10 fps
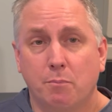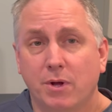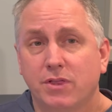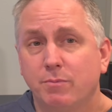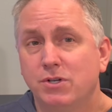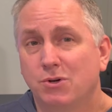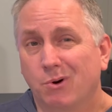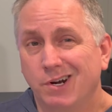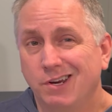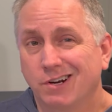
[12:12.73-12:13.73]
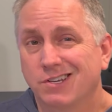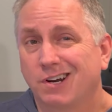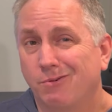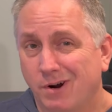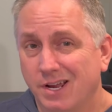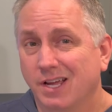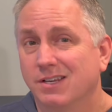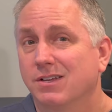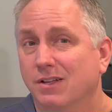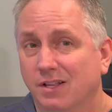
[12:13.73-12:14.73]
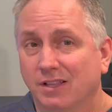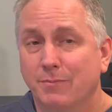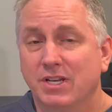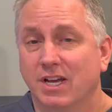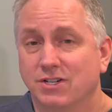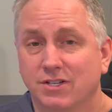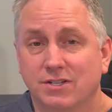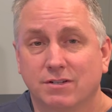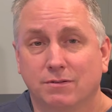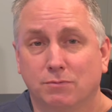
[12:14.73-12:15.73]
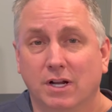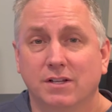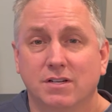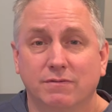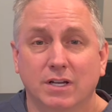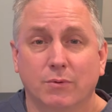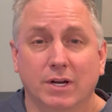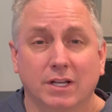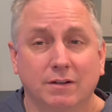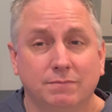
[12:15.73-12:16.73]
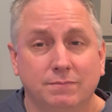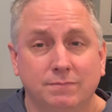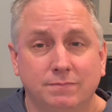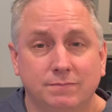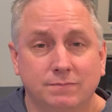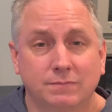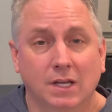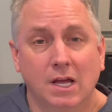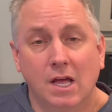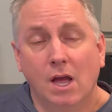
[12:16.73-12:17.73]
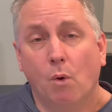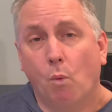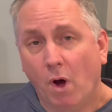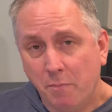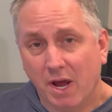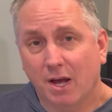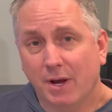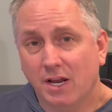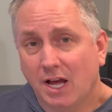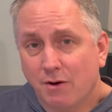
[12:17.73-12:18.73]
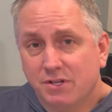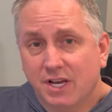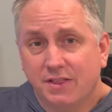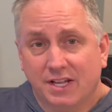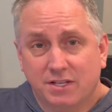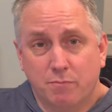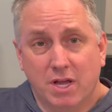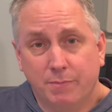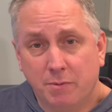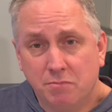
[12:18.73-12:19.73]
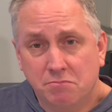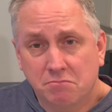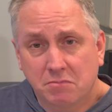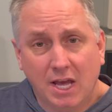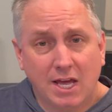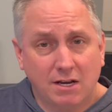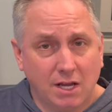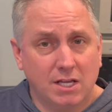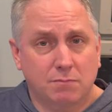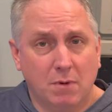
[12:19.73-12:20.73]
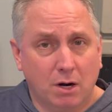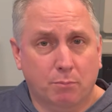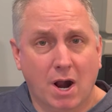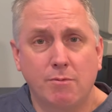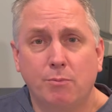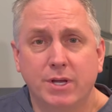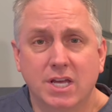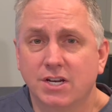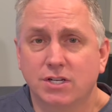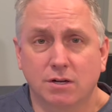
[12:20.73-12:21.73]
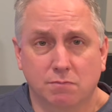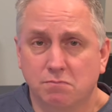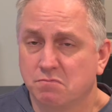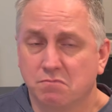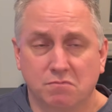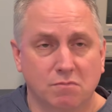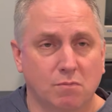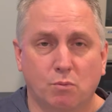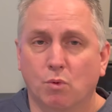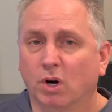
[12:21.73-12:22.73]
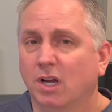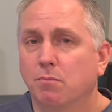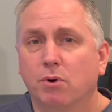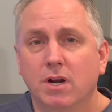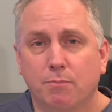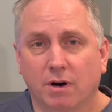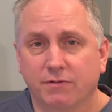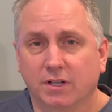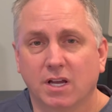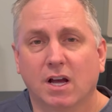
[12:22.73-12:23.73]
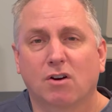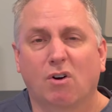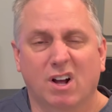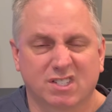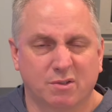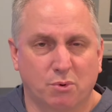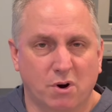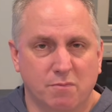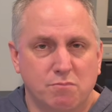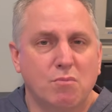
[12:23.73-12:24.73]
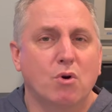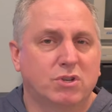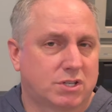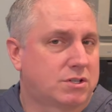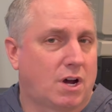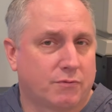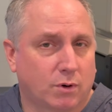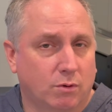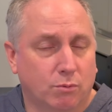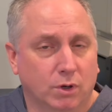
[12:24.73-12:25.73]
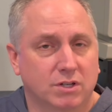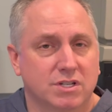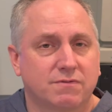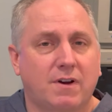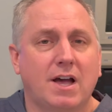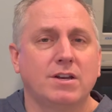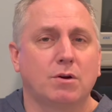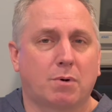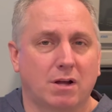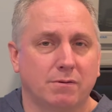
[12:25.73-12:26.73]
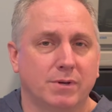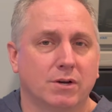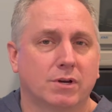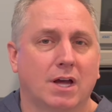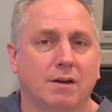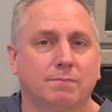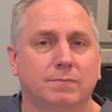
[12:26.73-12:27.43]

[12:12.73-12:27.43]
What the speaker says: but the majority, you're going to start running into limitations relatively quickly. 1 megabyte, I would say that's a minimum, and it'll probably get you working pretty perfectly across the board. Most software will work just fine. You'll probably be okay.